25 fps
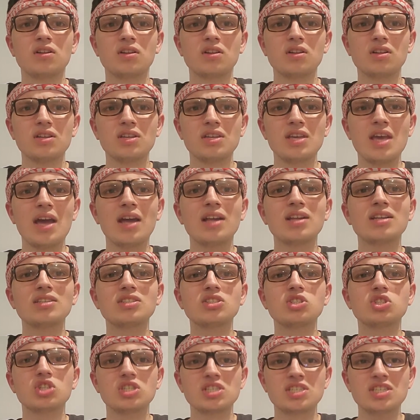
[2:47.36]
Yet
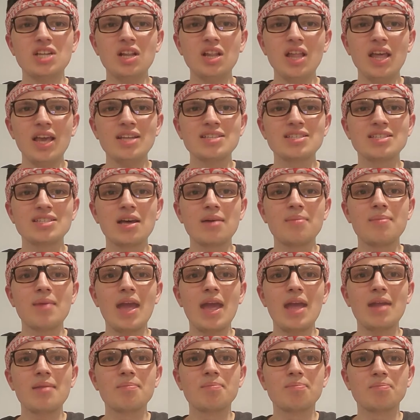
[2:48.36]
she still hates them
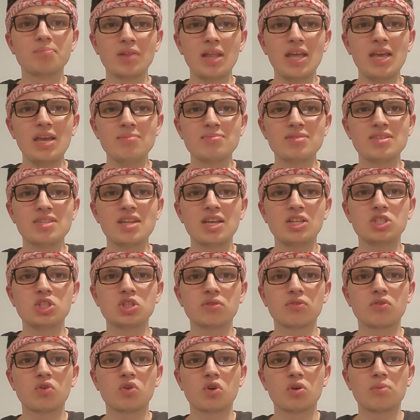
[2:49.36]
and blames the
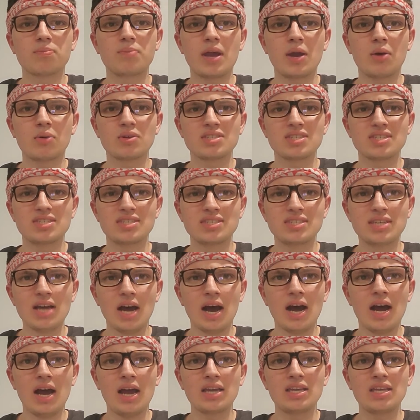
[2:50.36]
ninja for her parents
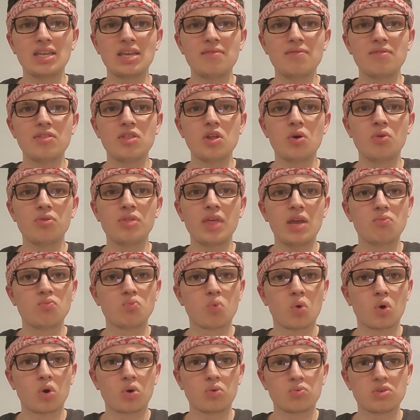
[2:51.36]
dying even though they
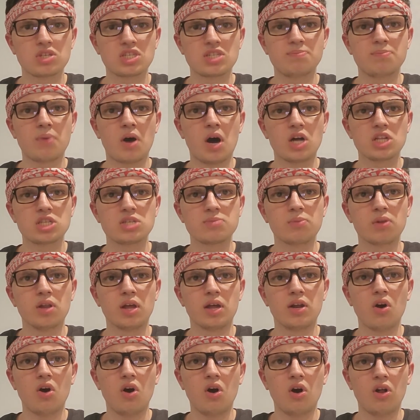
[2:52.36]
weren't
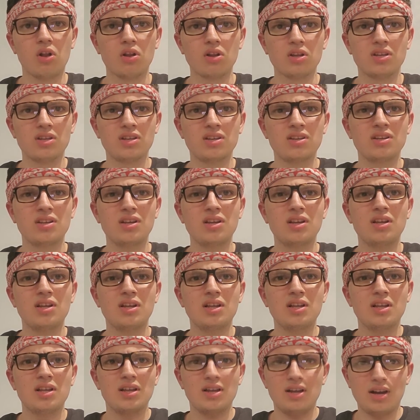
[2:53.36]
responsible at all.
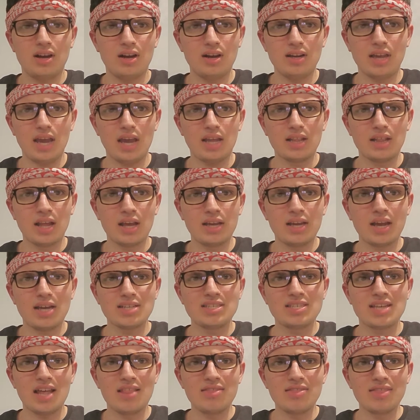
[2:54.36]
Again, like
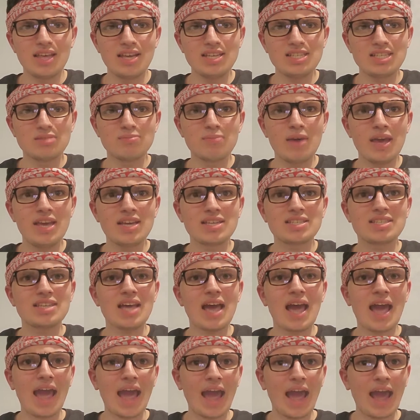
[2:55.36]
I said, this
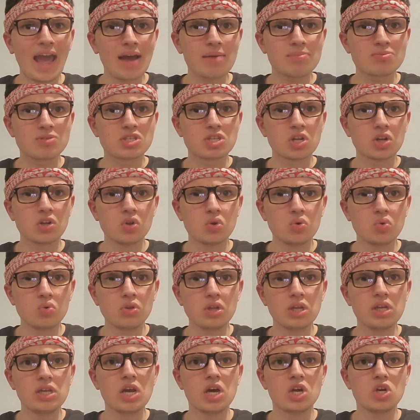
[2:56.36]
makes
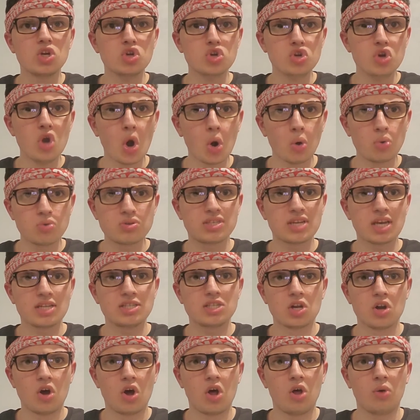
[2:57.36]
absolutely no
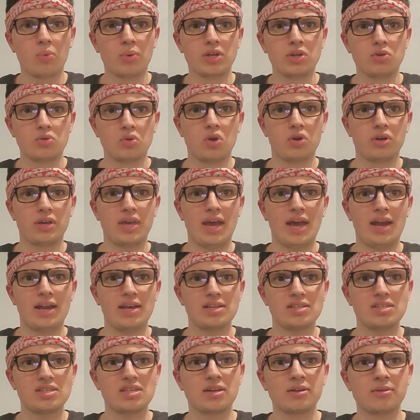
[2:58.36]
sense at all when you look at
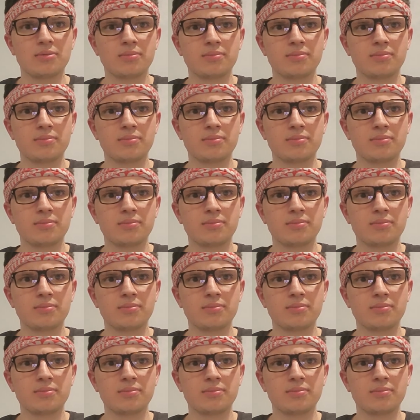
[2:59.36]
it.